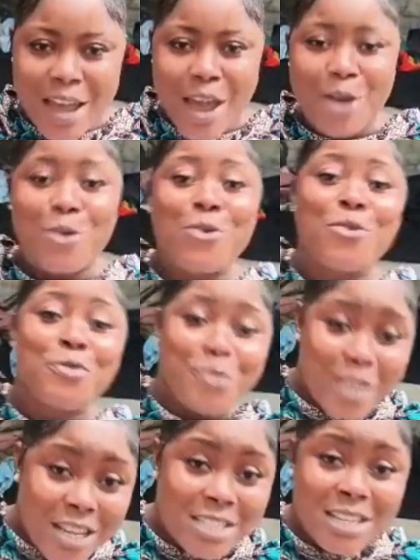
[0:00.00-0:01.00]
I could
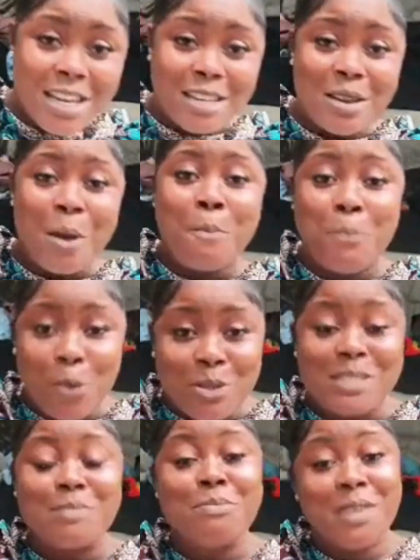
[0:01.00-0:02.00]
Kofia J
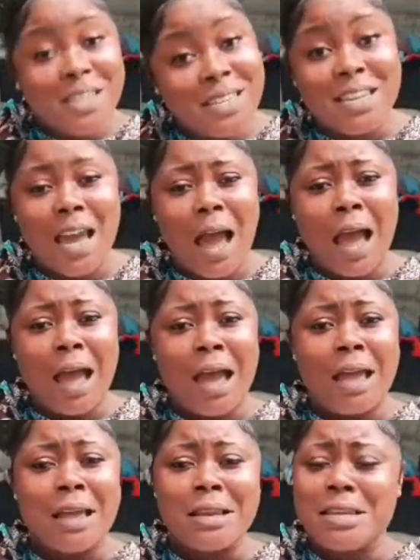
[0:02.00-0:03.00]
Multimedia.
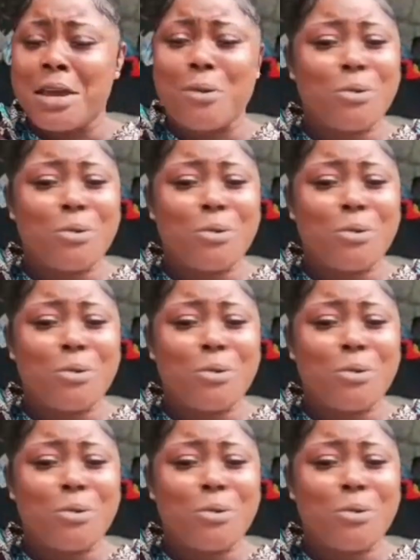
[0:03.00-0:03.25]
Dear